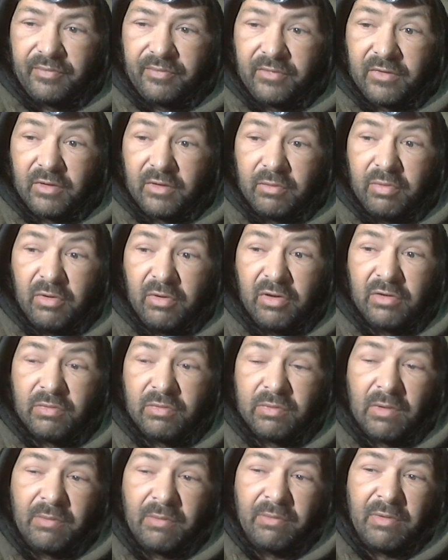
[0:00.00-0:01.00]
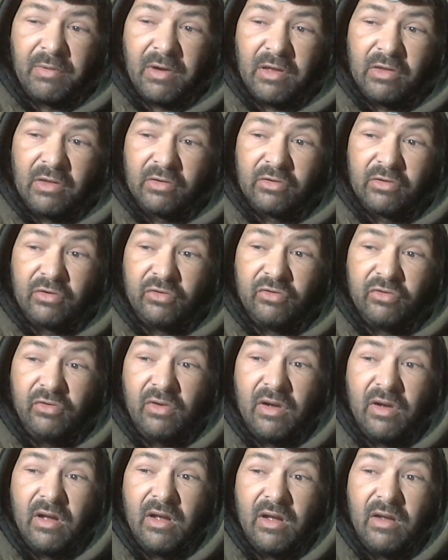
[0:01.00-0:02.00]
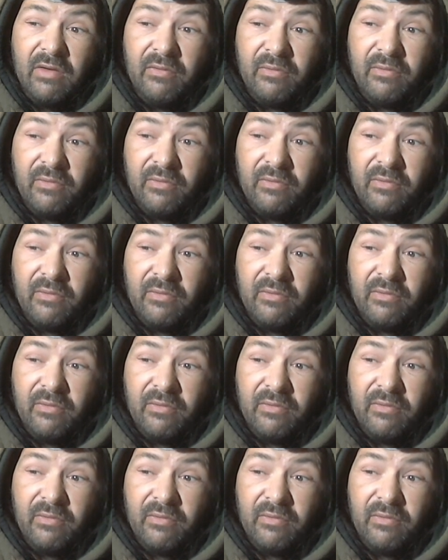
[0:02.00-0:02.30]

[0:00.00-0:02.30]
And plus my father could drive.